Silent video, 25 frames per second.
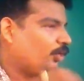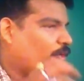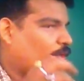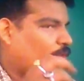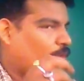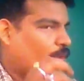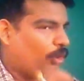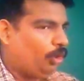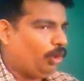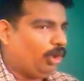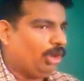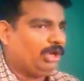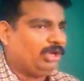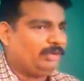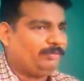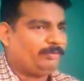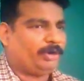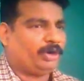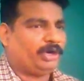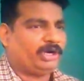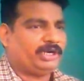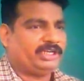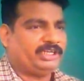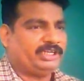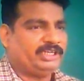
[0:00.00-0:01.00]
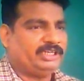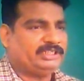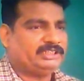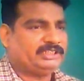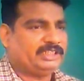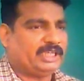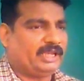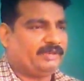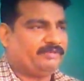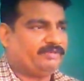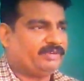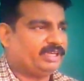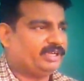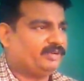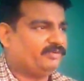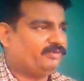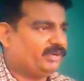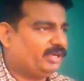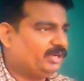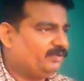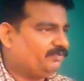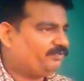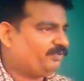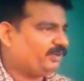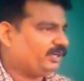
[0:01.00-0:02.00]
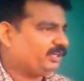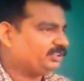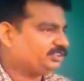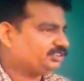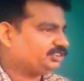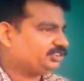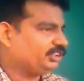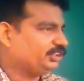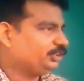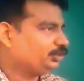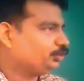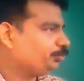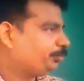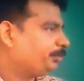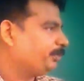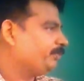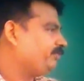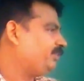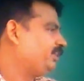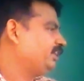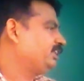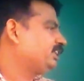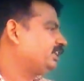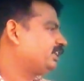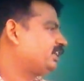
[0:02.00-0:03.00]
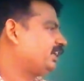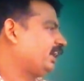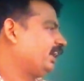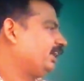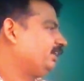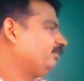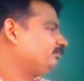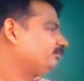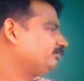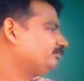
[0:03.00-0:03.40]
all bodies having a one function to prevent the crime.